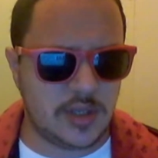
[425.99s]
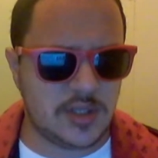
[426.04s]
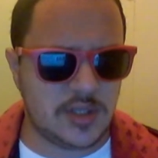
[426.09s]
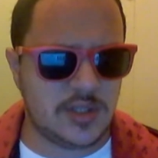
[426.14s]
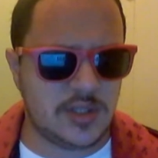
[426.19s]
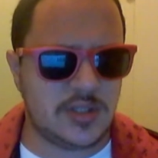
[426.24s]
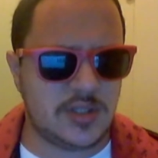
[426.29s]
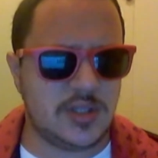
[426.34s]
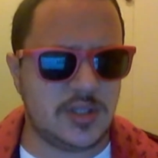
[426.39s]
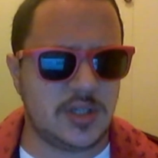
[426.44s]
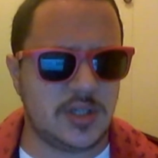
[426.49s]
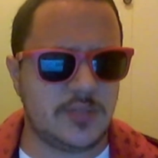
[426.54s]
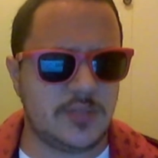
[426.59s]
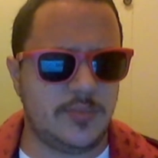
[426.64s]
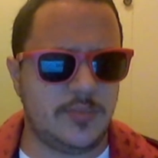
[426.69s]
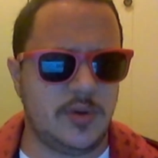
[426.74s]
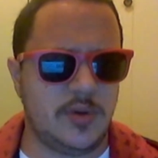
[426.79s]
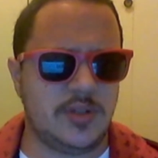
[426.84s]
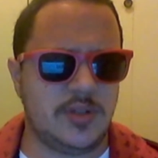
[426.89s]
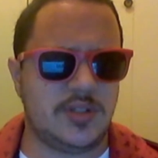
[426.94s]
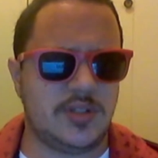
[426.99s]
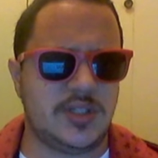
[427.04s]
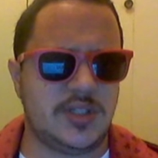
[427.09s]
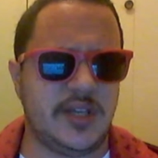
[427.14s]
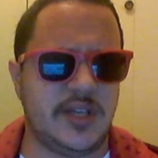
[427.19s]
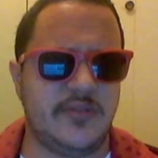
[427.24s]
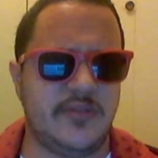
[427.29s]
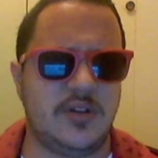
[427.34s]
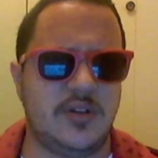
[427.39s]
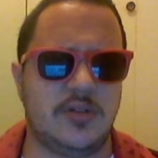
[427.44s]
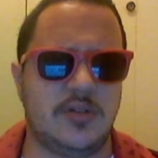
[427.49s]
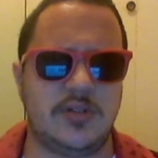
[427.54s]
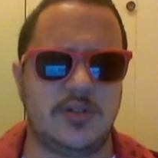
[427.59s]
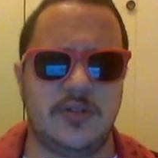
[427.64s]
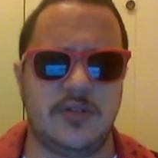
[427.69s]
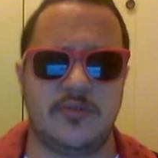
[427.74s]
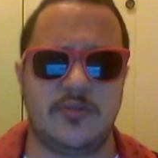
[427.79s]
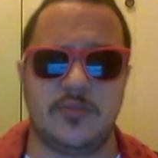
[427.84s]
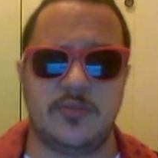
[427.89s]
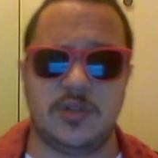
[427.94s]
It's a 6.7 out of 10 for
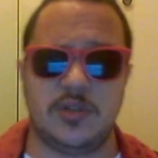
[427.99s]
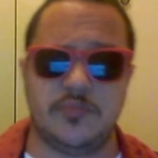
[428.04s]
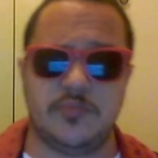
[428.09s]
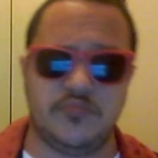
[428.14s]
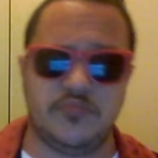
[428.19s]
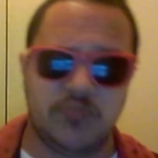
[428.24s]
me.